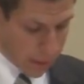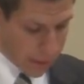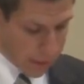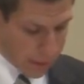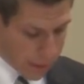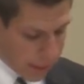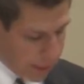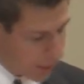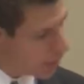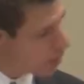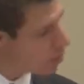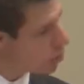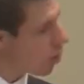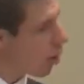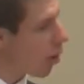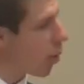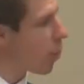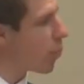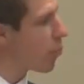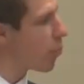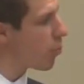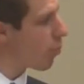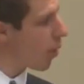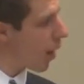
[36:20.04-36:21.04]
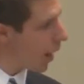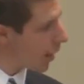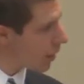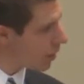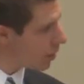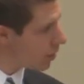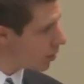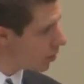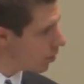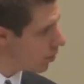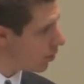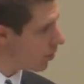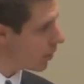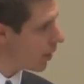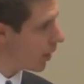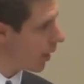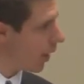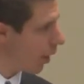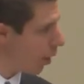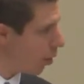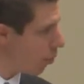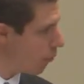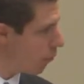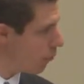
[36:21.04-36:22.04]
These are practical,
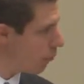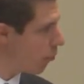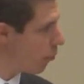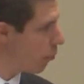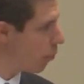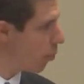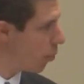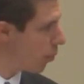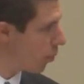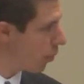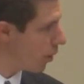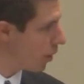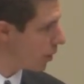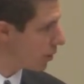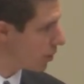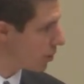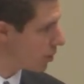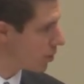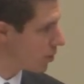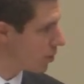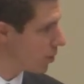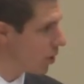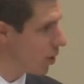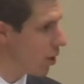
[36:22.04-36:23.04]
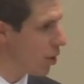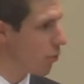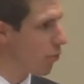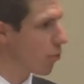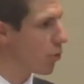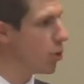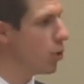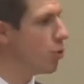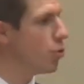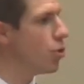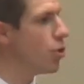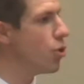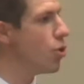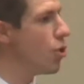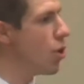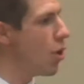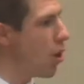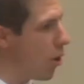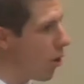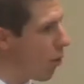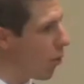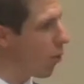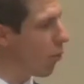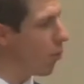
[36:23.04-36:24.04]
helpful points for you to
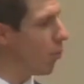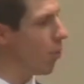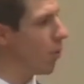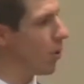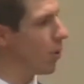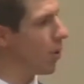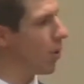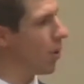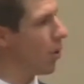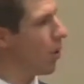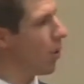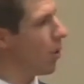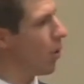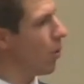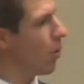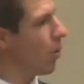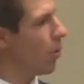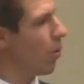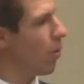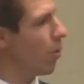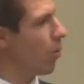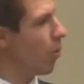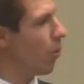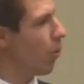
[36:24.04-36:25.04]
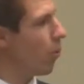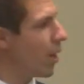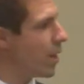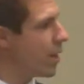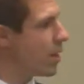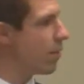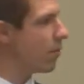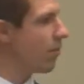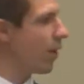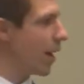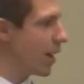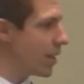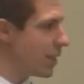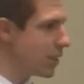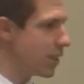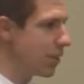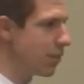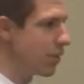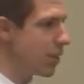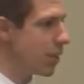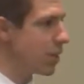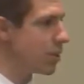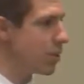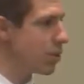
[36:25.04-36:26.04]
know when
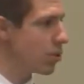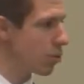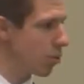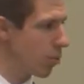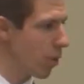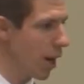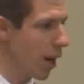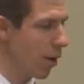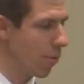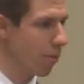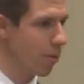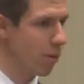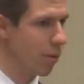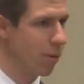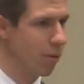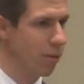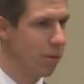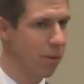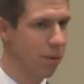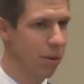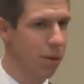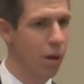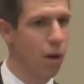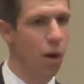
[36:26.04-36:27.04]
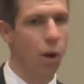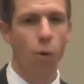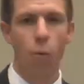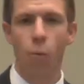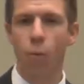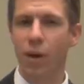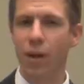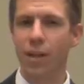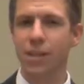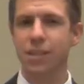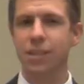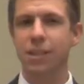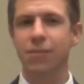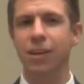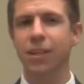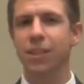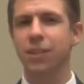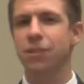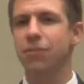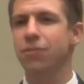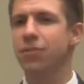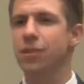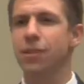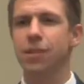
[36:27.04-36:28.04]
divisiveness is around. What is
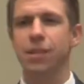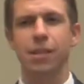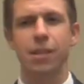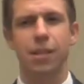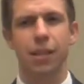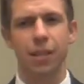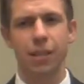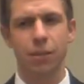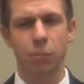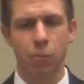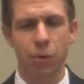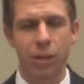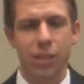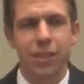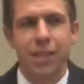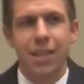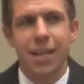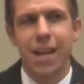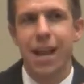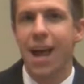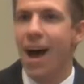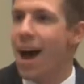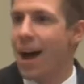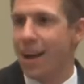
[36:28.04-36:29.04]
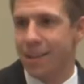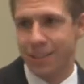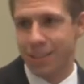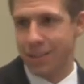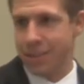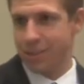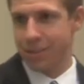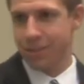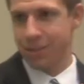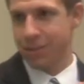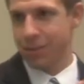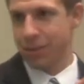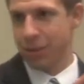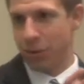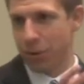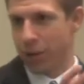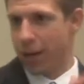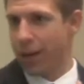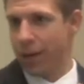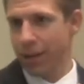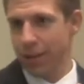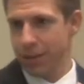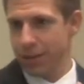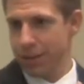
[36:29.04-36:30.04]
divisive? What is it not?
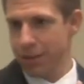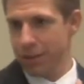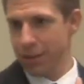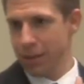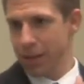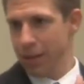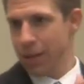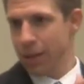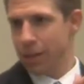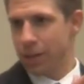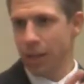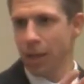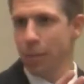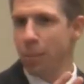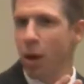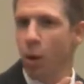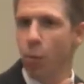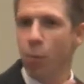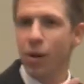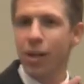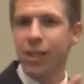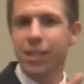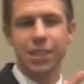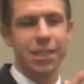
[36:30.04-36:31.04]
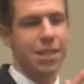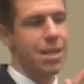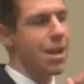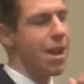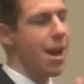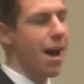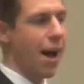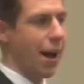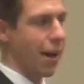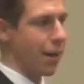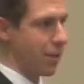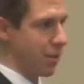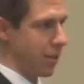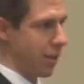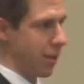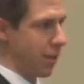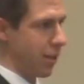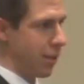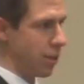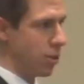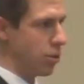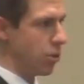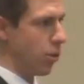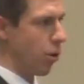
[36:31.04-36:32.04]
Okay? Think about what it's not.
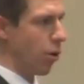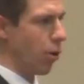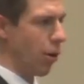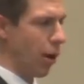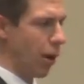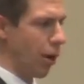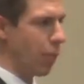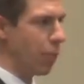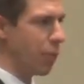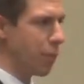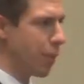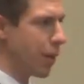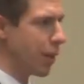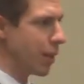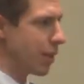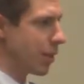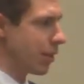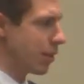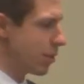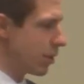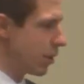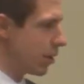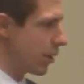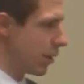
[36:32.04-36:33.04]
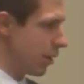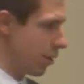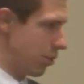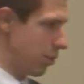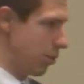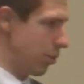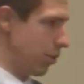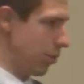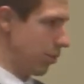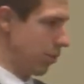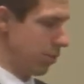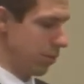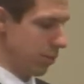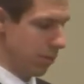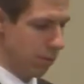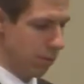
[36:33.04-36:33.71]
And this I hope to make this clear to you.